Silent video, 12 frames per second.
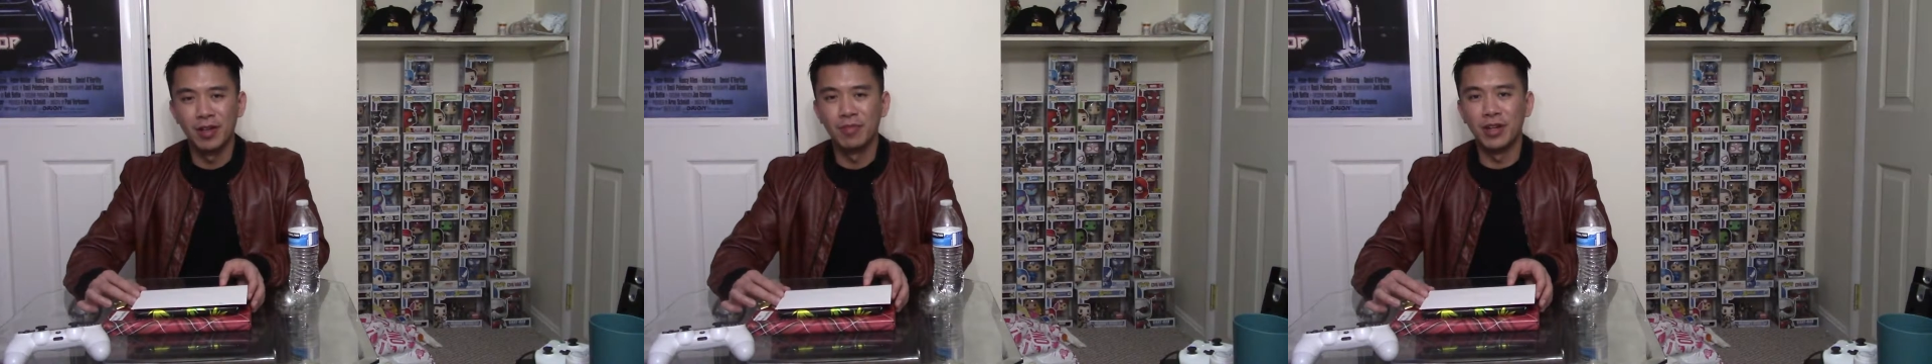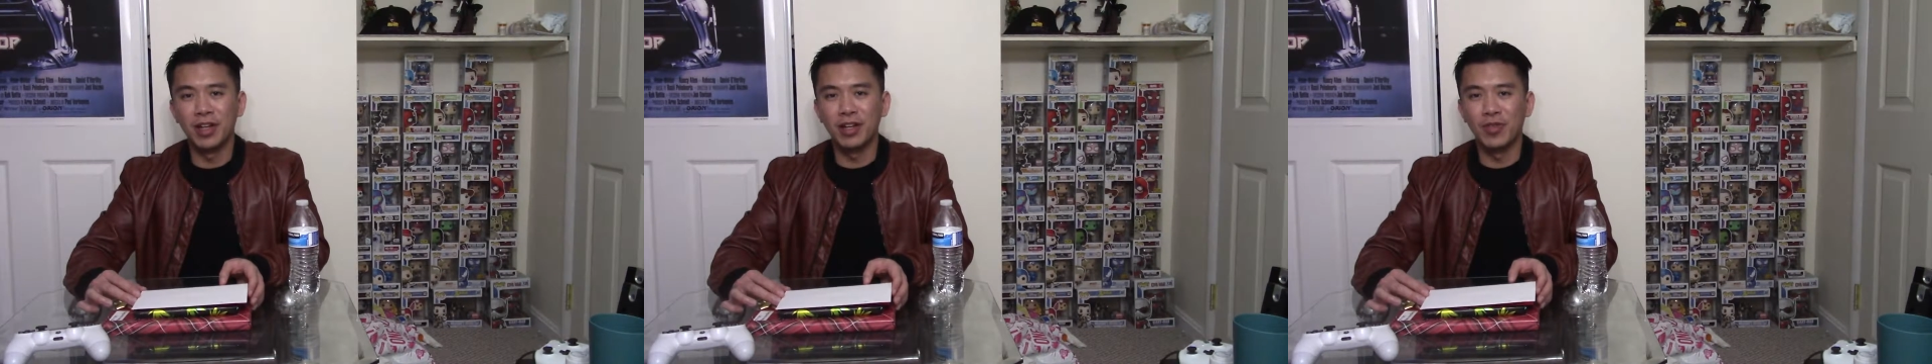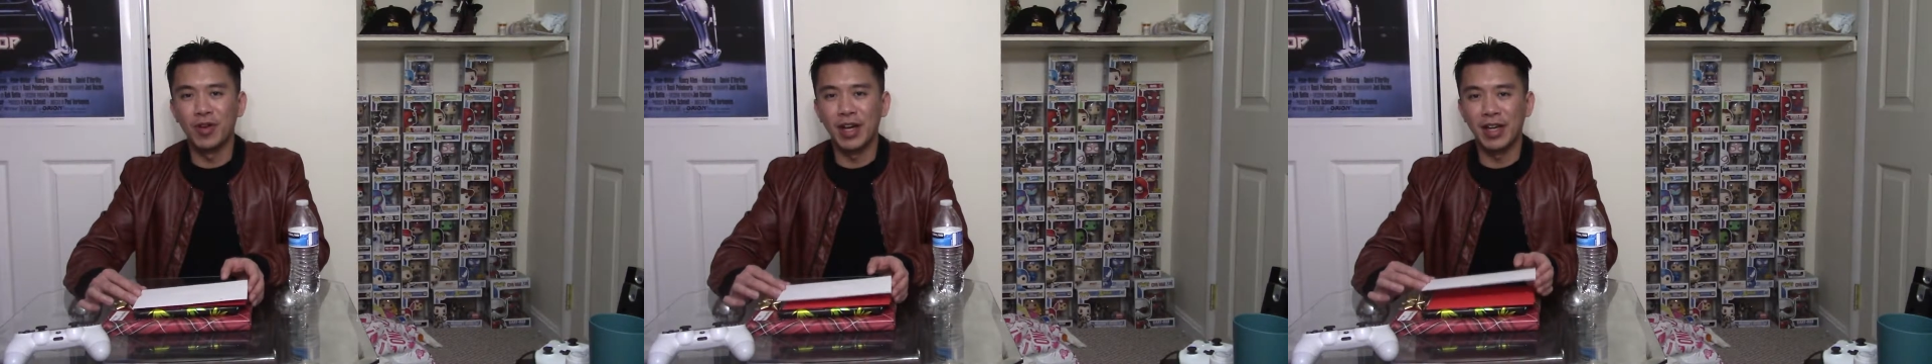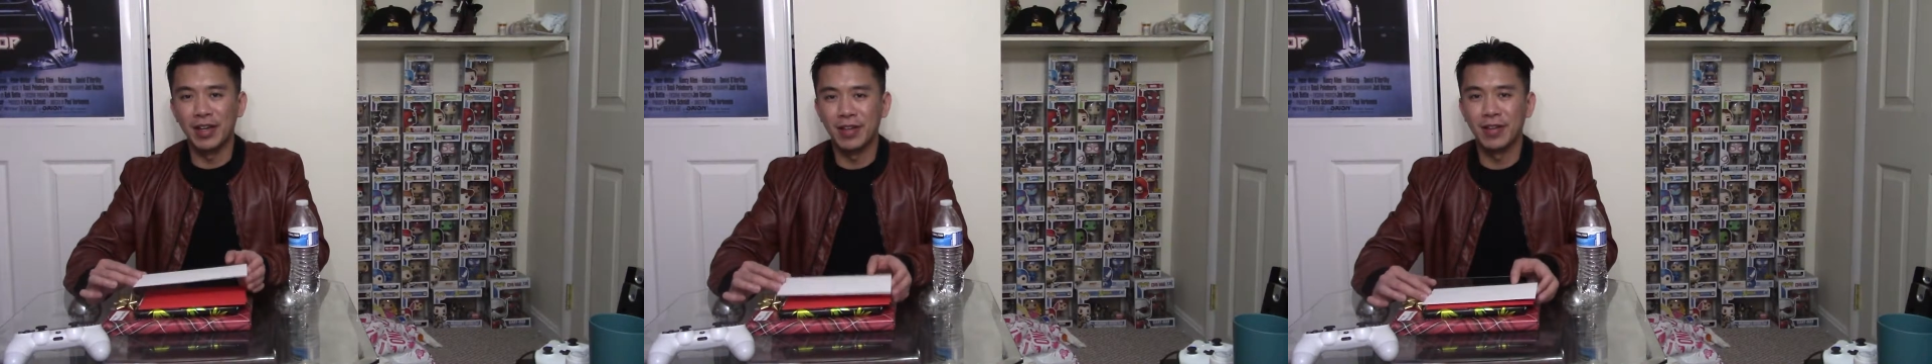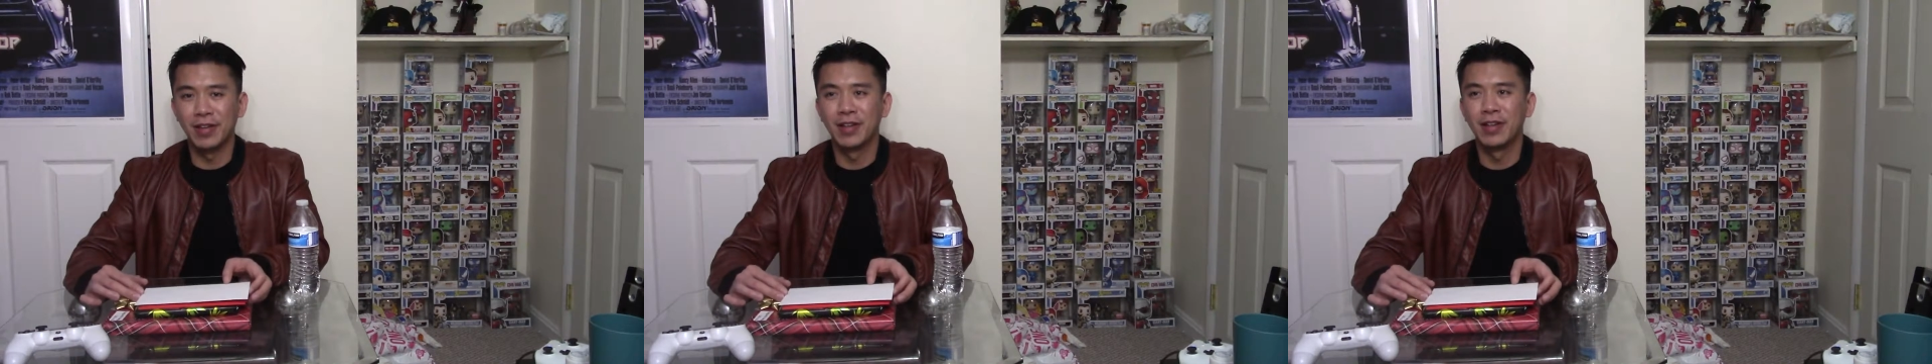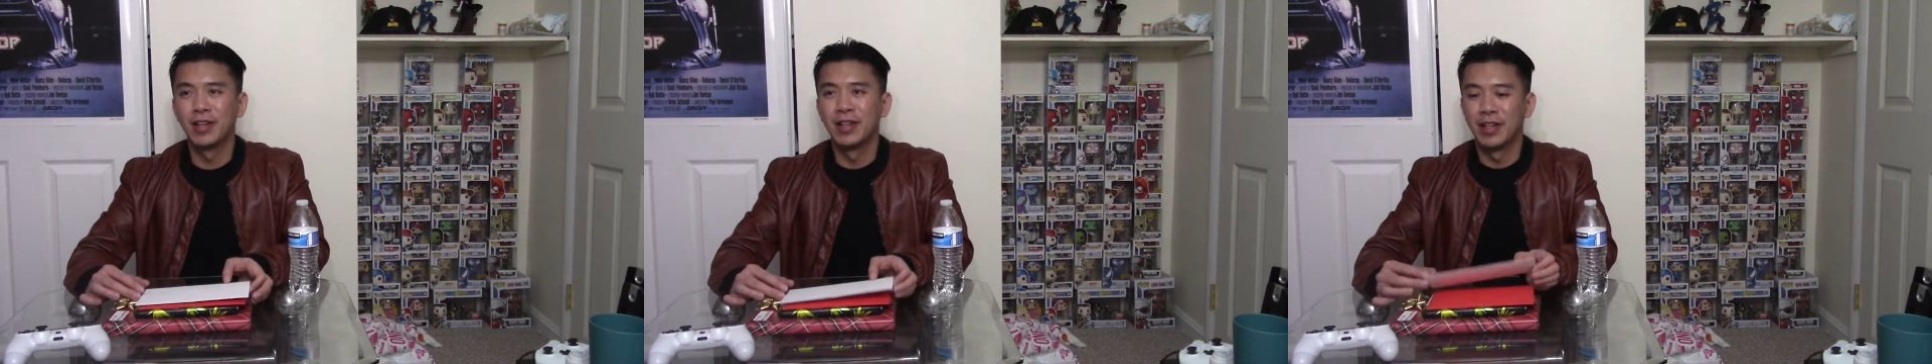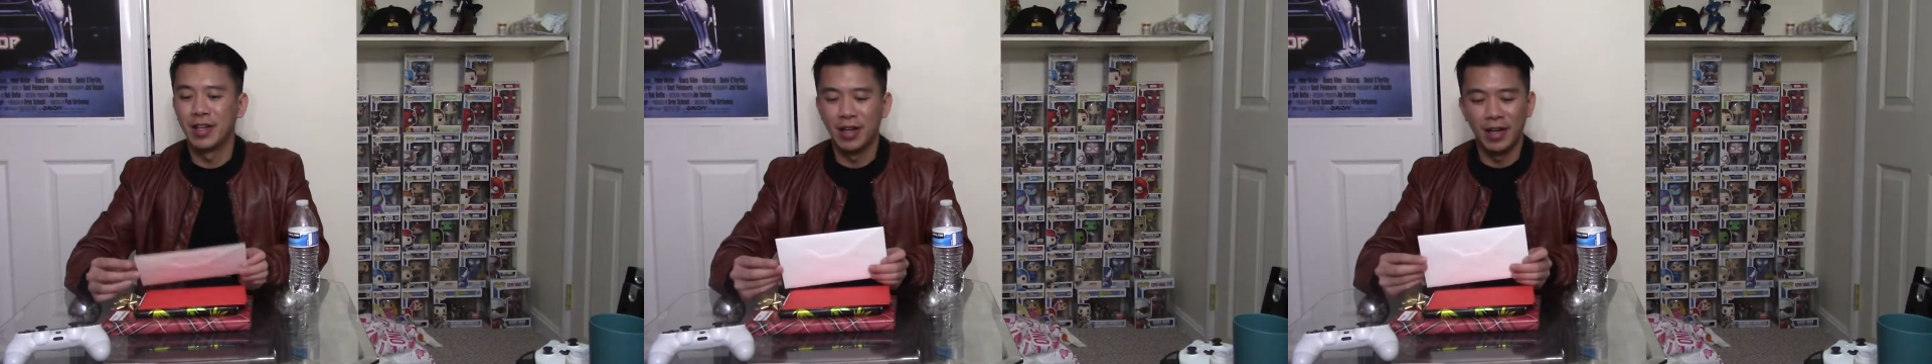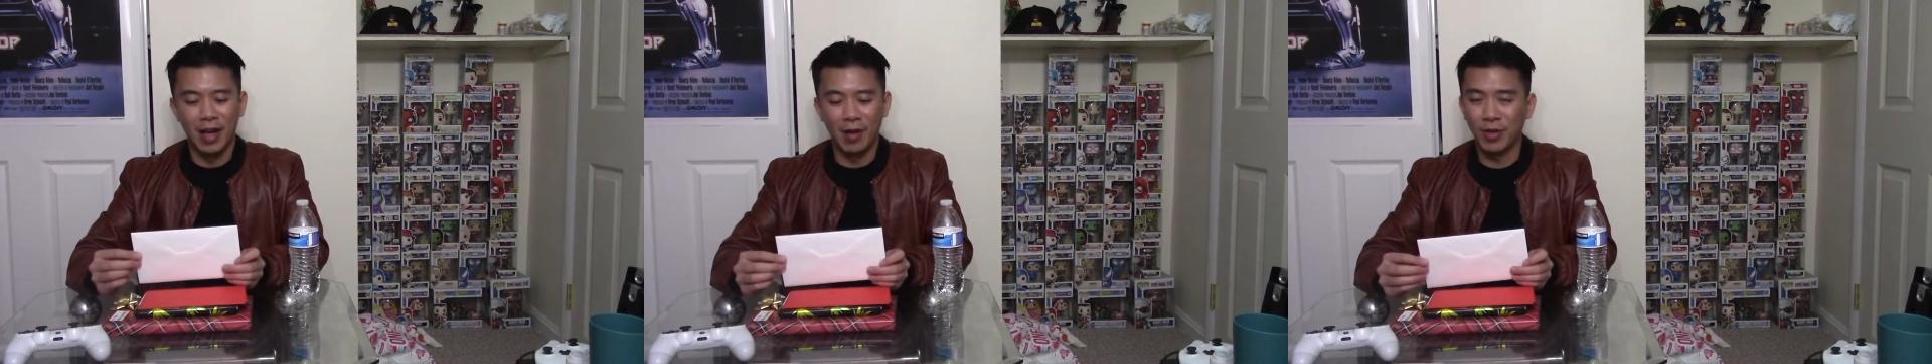But anyway,
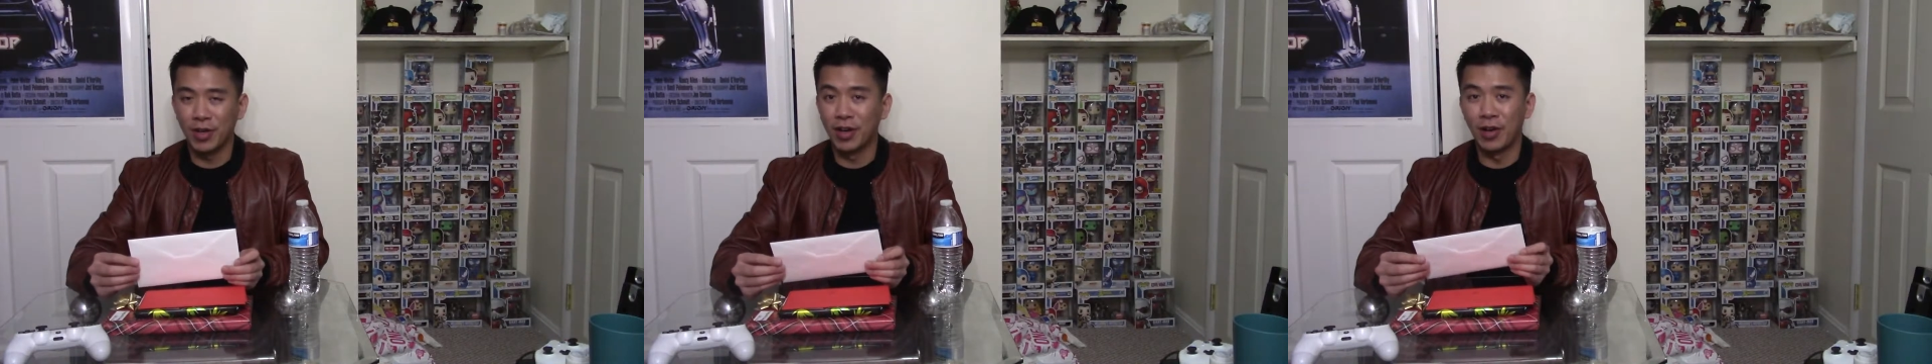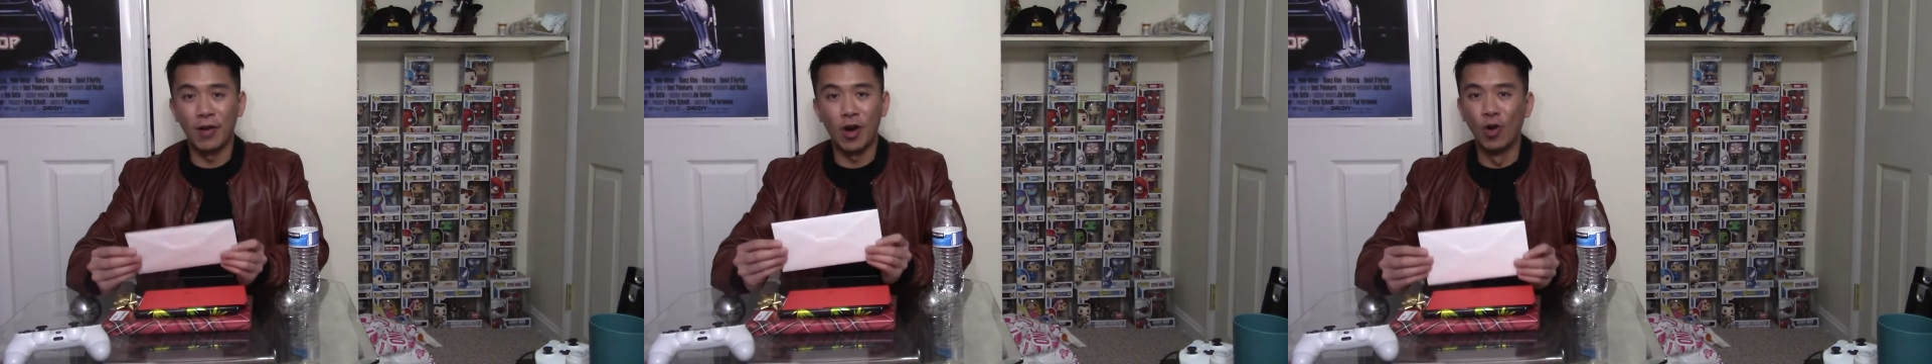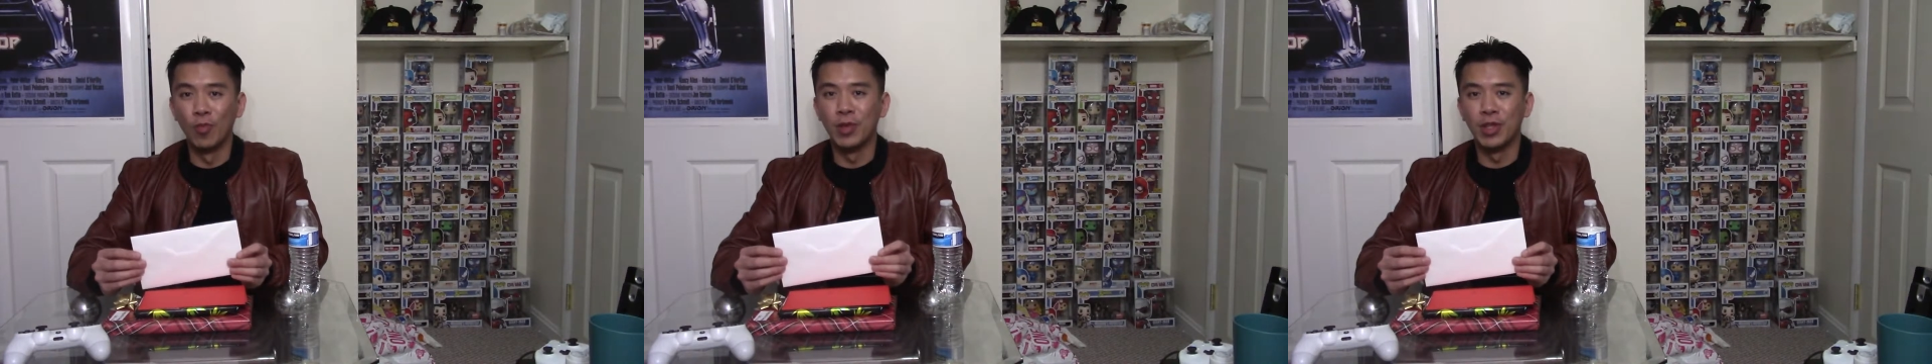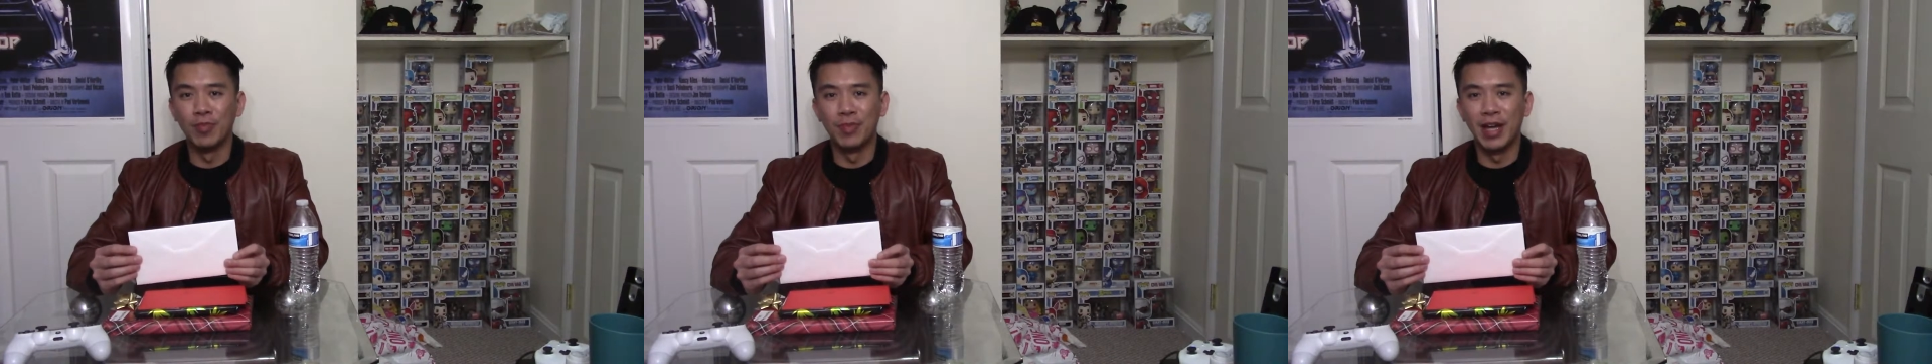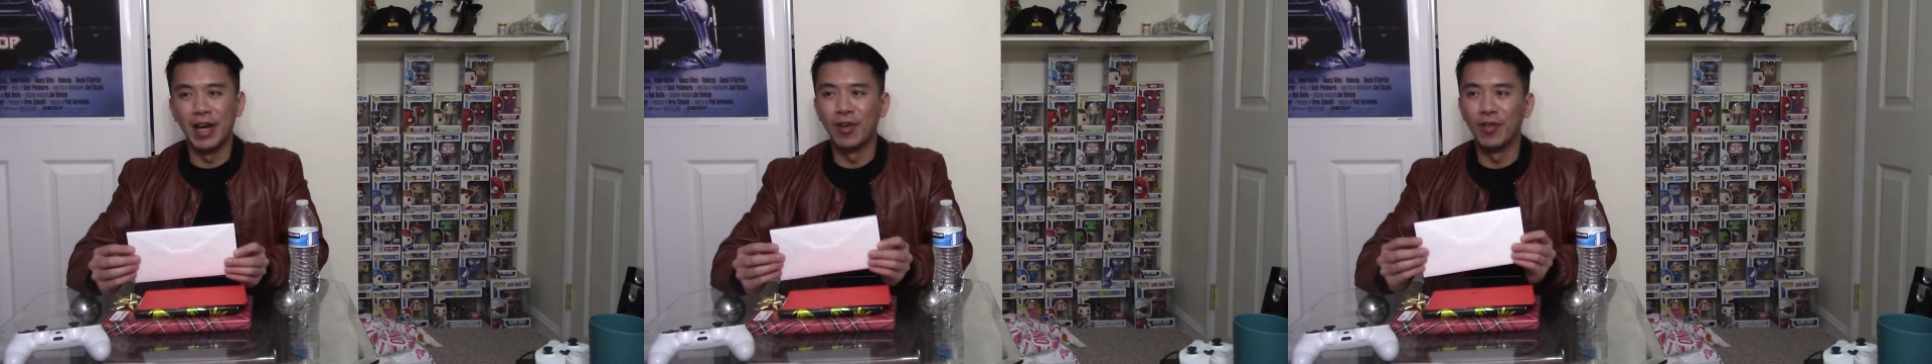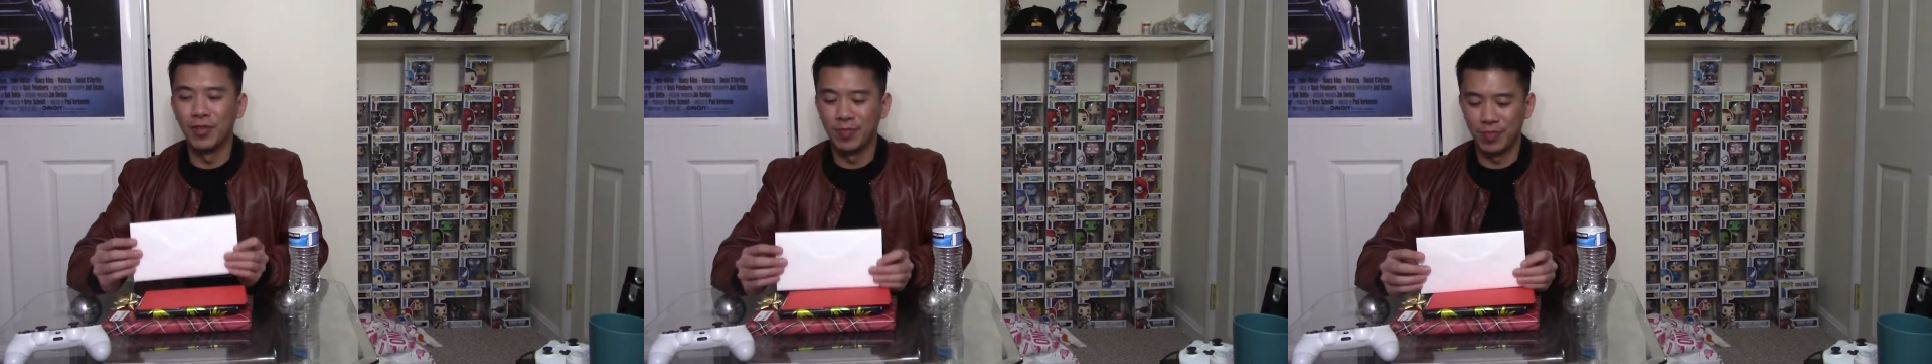I'm gonna open them now.